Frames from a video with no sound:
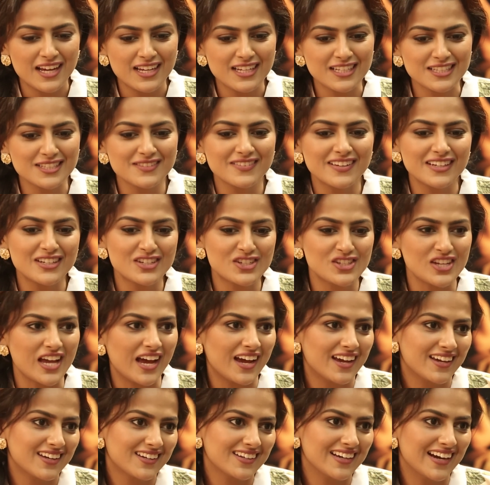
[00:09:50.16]
He's a very
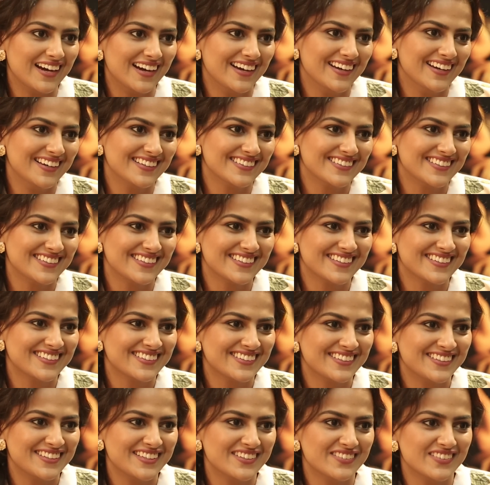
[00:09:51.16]
shy guy, I think,
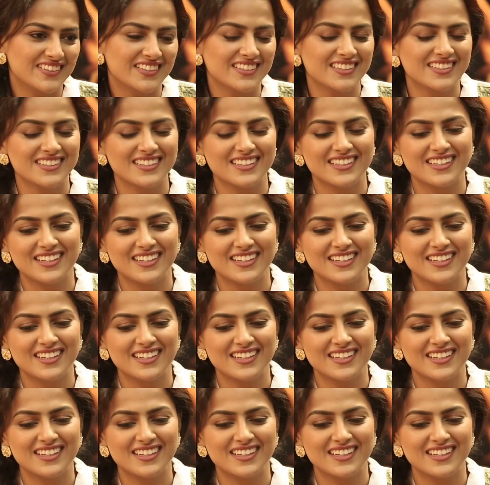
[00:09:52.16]
Nivin.